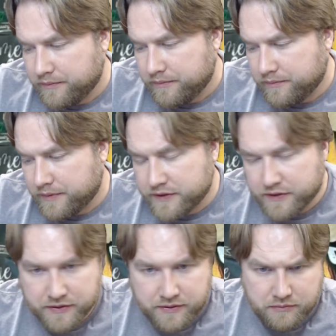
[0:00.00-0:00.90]
Because
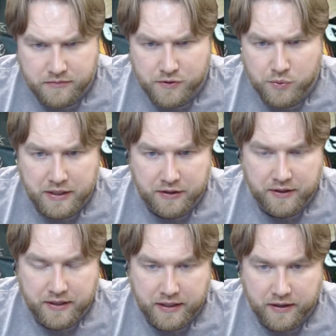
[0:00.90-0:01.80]
there's sweetener
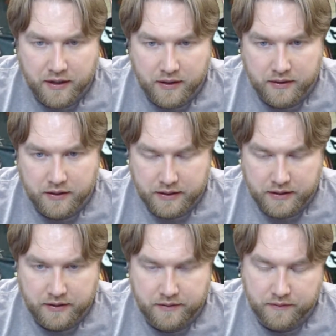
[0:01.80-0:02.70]
in here.
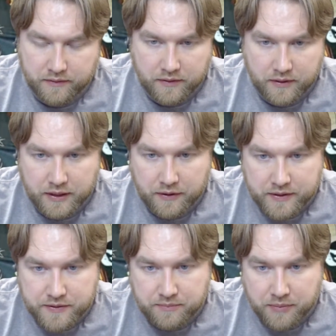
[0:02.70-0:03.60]
And, you know,
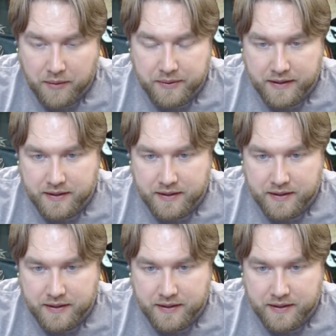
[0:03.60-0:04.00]
that's probably not the